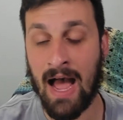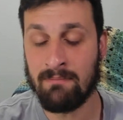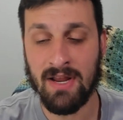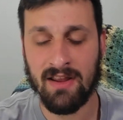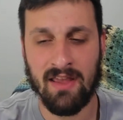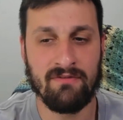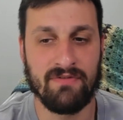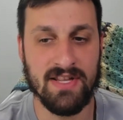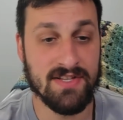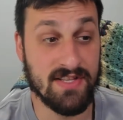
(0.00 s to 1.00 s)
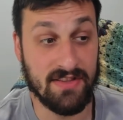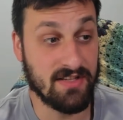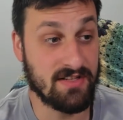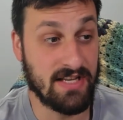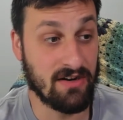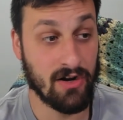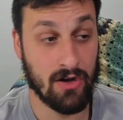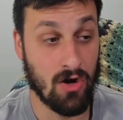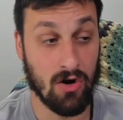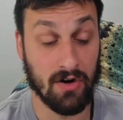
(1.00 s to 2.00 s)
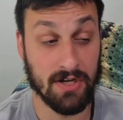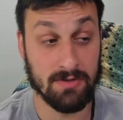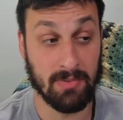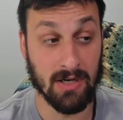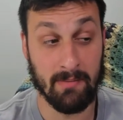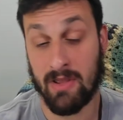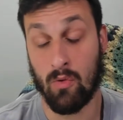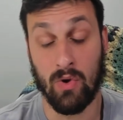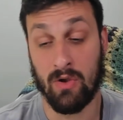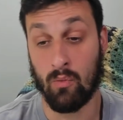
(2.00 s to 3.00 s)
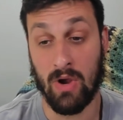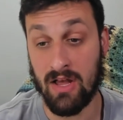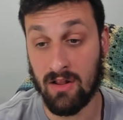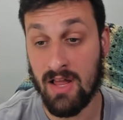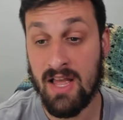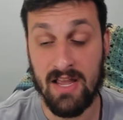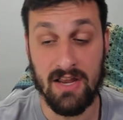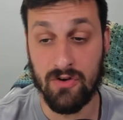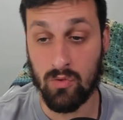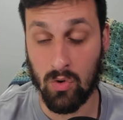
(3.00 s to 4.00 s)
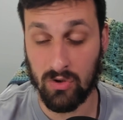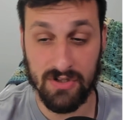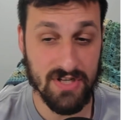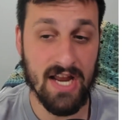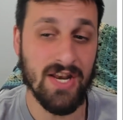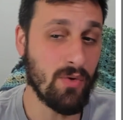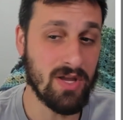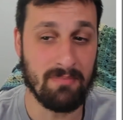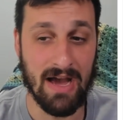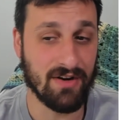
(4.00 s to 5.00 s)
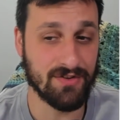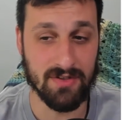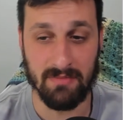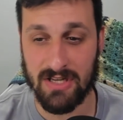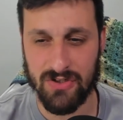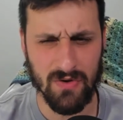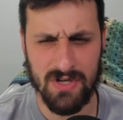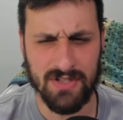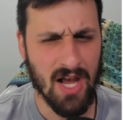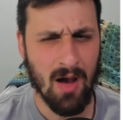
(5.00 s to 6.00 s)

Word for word: I'm not convinced that the Derek Carr experiment went well in New Orleans. I know he battled some injuries,